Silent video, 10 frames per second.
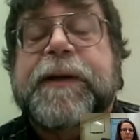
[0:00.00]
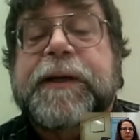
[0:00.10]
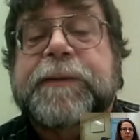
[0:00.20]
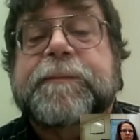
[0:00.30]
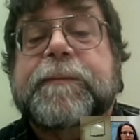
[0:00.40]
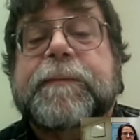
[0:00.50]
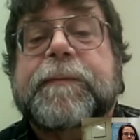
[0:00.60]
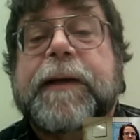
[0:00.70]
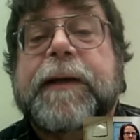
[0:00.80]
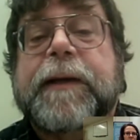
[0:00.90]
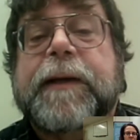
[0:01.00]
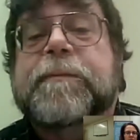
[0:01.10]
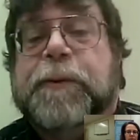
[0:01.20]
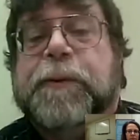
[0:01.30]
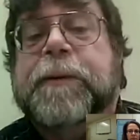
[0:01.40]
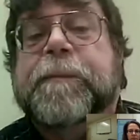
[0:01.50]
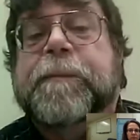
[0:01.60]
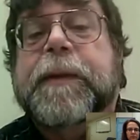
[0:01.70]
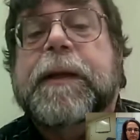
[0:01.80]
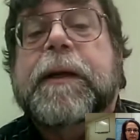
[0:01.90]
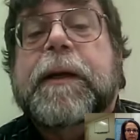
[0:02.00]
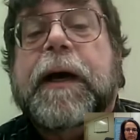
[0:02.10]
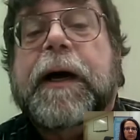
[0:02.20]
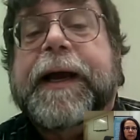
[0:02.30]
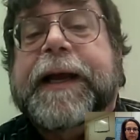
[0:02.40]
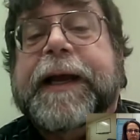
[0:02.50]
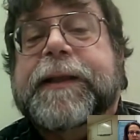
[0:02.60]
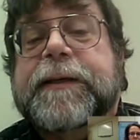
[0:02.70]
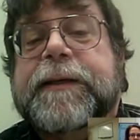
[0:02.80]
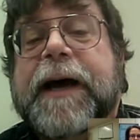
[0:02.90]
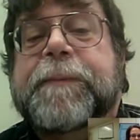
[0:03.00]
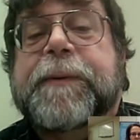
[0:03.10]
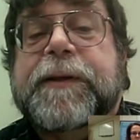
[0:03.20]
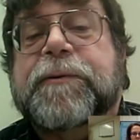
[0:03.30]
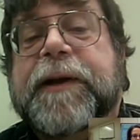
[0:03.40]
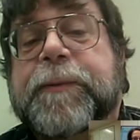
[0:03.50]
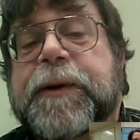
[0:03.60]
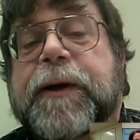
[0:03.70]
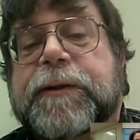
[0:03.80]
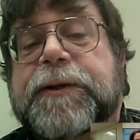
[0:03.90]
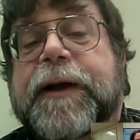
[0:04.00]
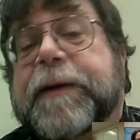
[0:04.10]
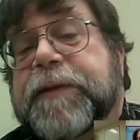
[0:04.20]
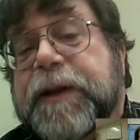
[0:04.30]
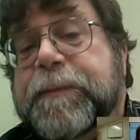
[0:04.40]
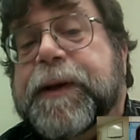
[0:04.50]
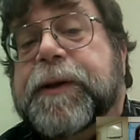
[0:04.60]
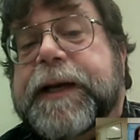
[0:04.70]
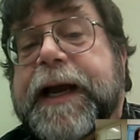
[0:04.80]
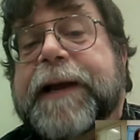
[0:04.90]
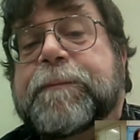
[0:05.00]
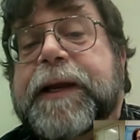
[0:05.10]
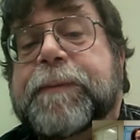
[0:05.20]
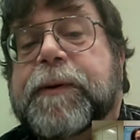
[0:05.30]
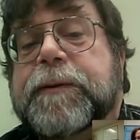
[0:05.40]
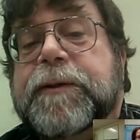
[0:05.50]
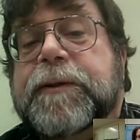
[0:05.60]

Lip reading: there. And there we go. And at the top of the screen, we also have the ability to add people,